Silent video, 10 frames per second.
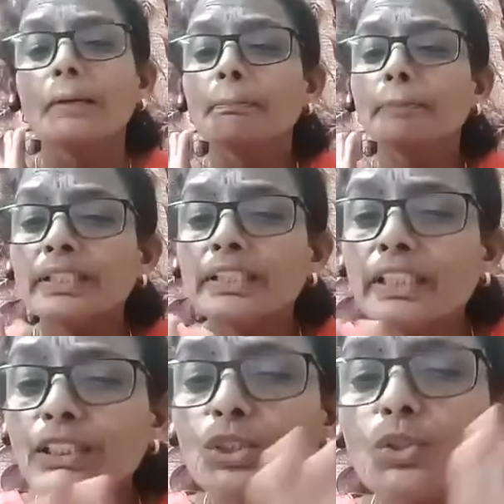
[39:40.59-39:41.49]

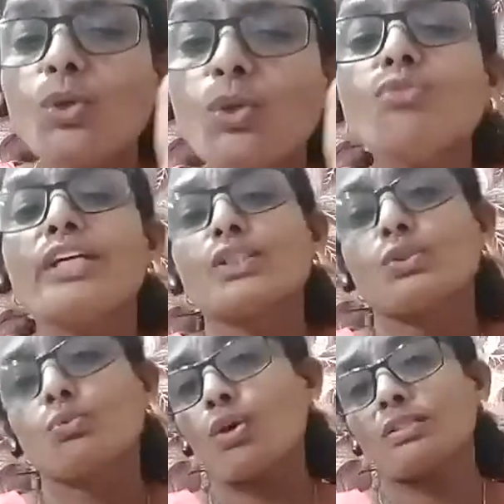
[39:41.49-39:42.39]
Please don't waste
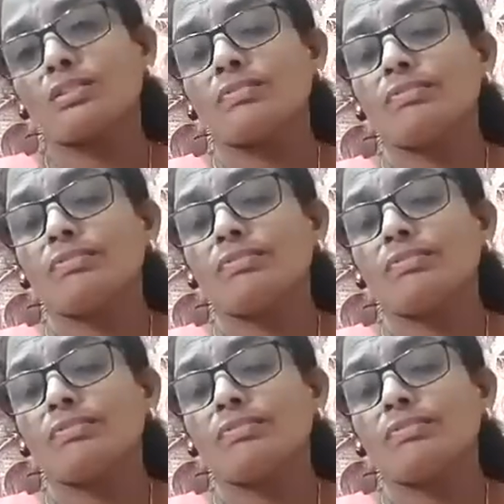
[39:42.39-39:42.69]
water.